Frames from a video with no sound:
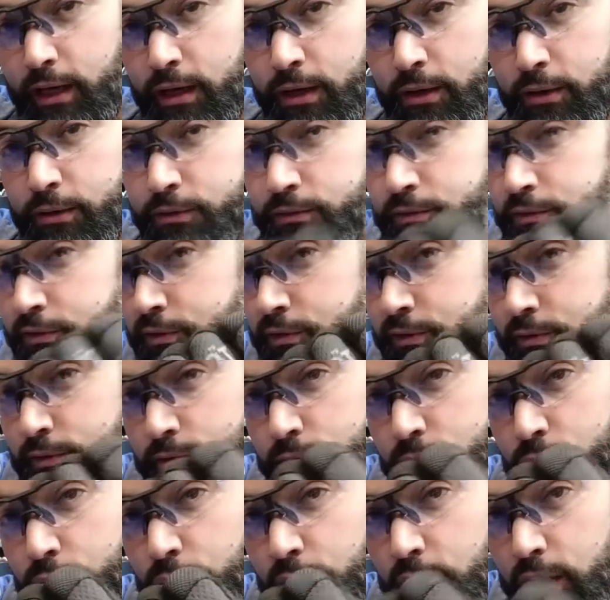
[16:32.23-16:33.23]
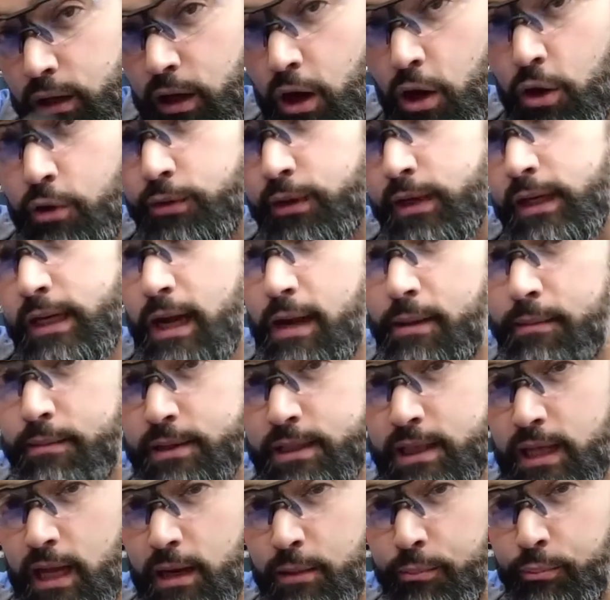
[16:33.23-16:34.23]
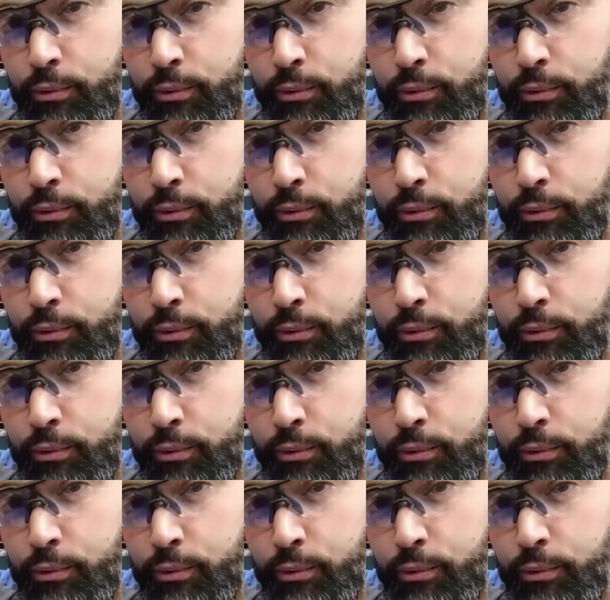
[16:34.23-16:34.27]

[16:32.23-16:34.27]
hose. We know the damage that a